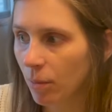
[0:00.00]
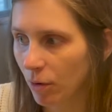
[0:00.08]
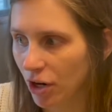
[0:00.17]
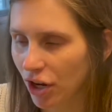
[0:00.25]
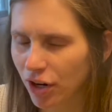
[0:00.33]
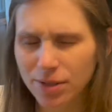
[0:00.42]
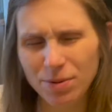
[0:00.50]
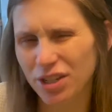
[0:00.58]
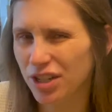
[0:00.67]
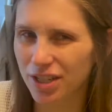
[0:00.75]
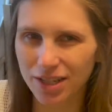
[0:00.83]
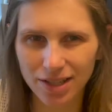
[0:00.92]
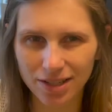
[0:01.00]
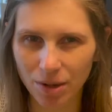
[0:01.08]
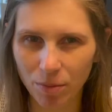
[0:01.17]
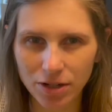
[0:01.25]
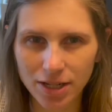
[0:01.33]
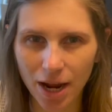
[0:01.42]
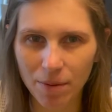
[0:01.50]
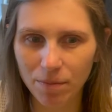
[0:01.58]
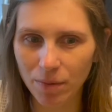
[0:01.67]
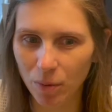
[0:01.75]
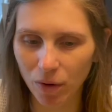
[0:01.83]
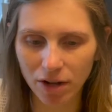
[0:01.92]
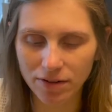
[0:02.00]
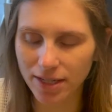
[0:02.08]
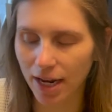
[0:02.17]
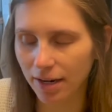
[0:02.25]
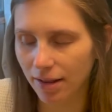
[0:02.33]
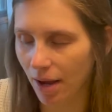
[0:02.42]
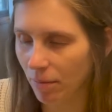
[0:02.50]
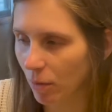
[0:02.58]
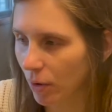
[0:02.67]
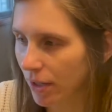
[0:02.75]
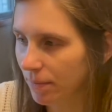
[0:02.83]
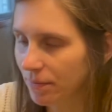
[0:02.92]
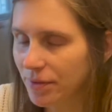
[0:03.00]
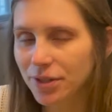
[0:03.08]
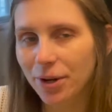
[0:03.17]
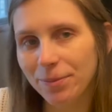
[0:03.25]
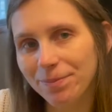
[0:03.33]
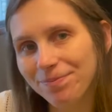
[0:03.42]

pretty good, especially since it's summertime and we're outside a lot more. So,